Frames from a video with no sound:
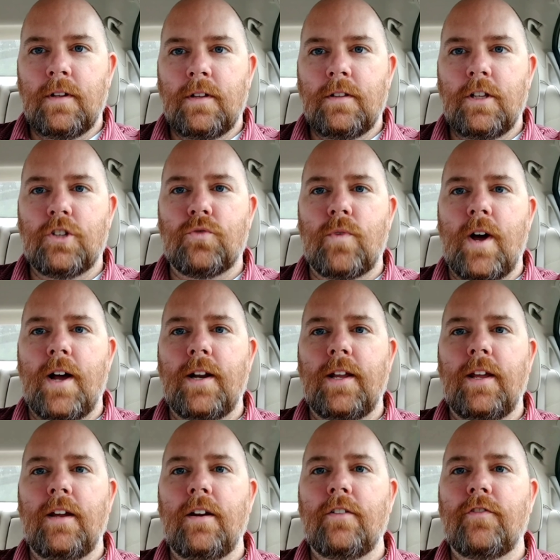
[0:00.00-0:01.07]
This is Ronnie
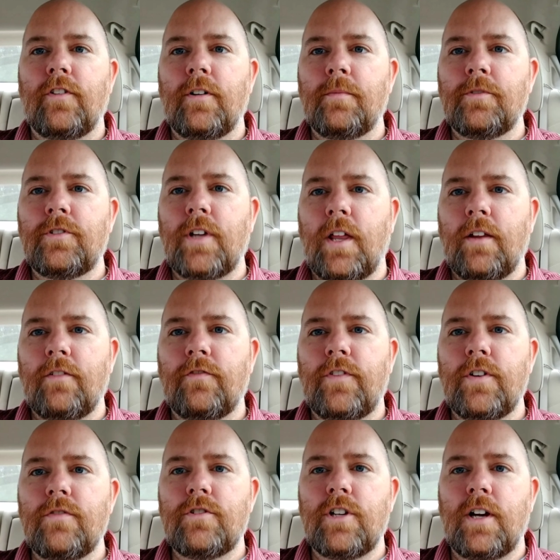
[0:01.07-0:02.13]
here from Southern
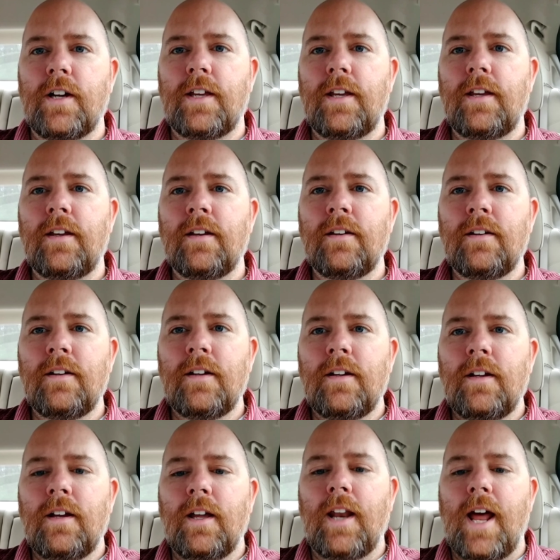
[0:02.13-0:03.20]
Food Junkie,
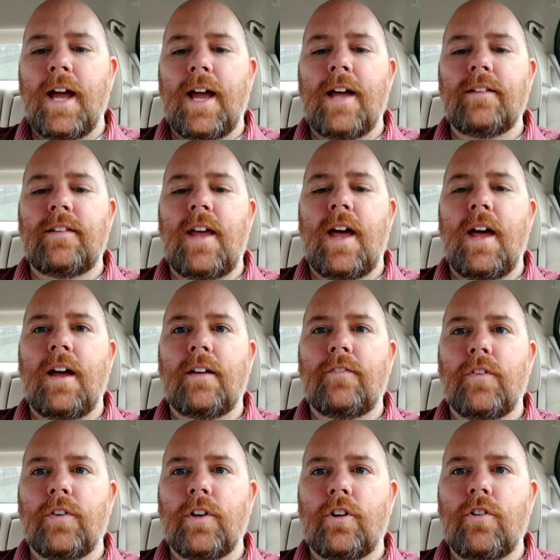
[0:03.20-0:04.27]
and I got tagged
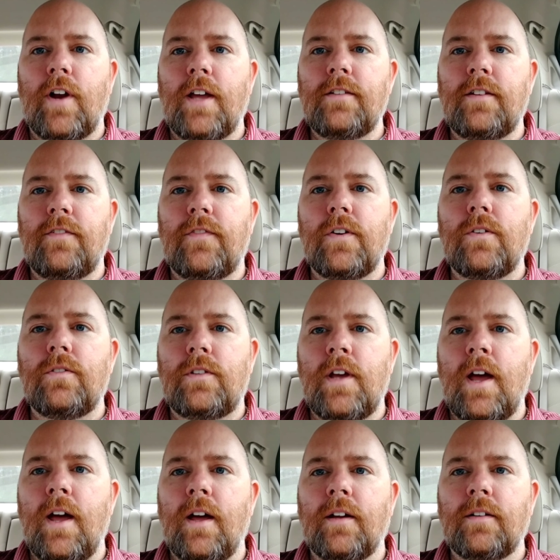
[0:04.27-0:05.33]
for the crazy food
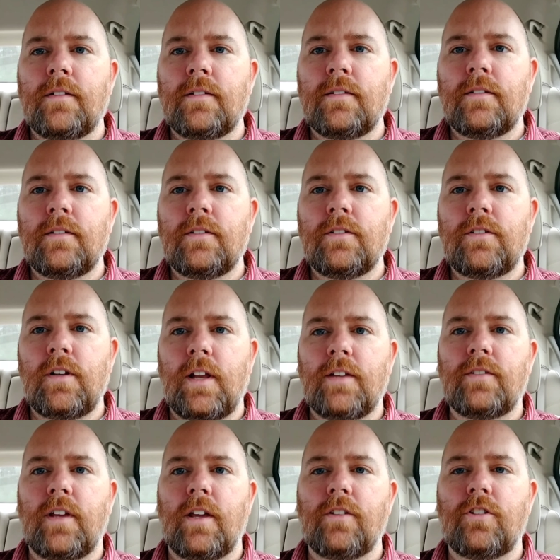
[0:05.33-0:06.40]
tag. So
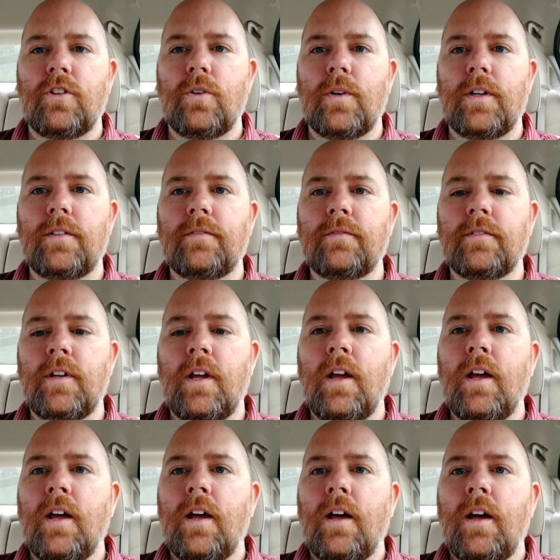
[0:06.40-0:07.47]
let's get to it.
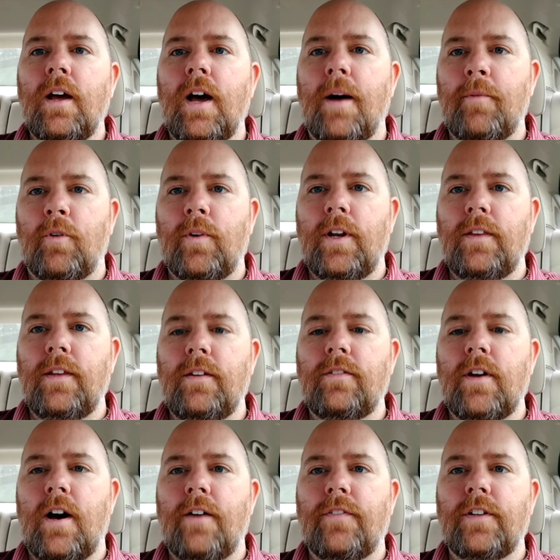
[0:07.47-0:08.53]
I'm going to read these
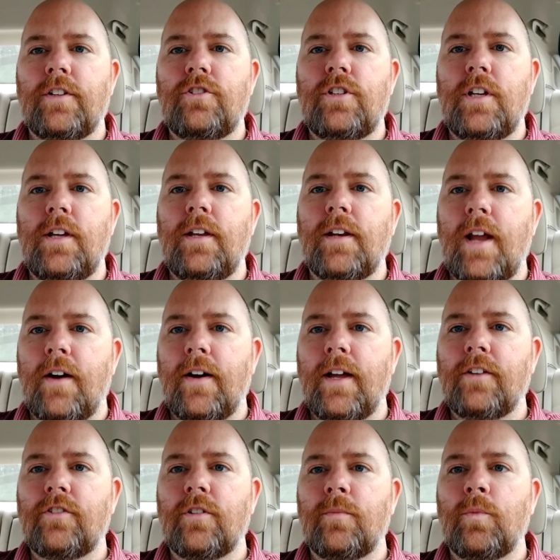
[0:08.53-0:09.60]
off of the sheet, and I'll
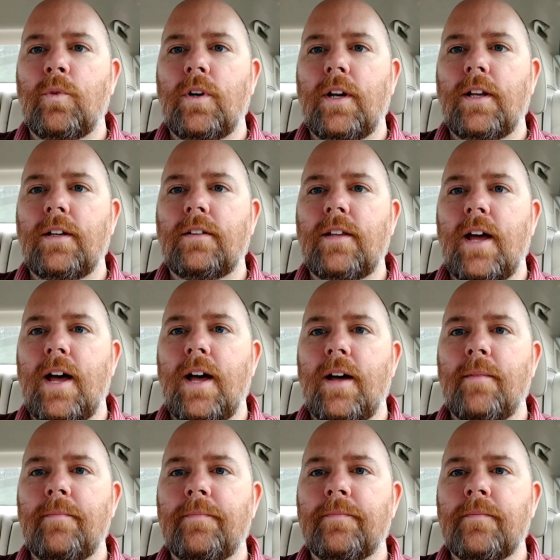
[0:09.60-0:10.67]
answer them one at a time.